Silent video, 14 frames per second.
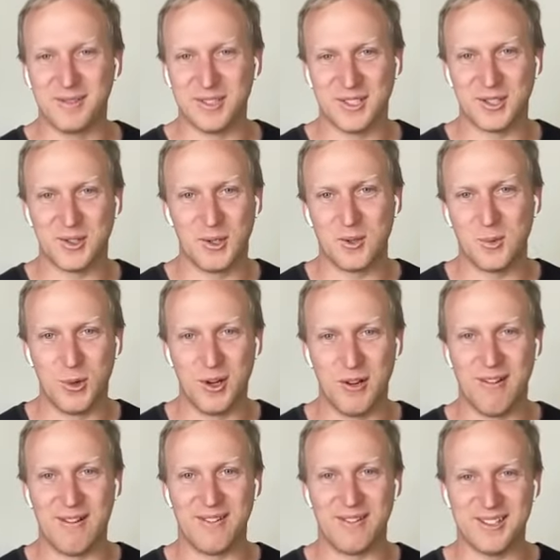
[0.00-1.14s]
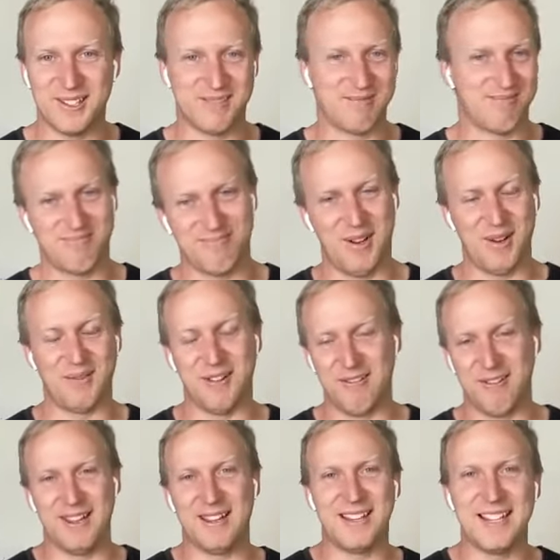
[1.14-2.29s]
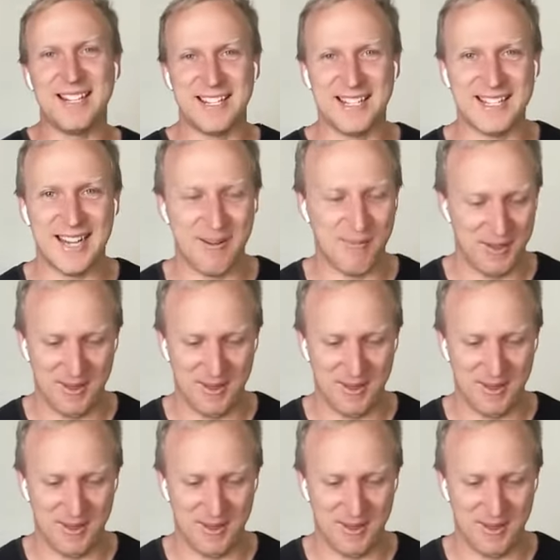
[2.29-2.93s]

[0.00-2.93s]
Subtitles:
Because God's walking around. Because he's in a tent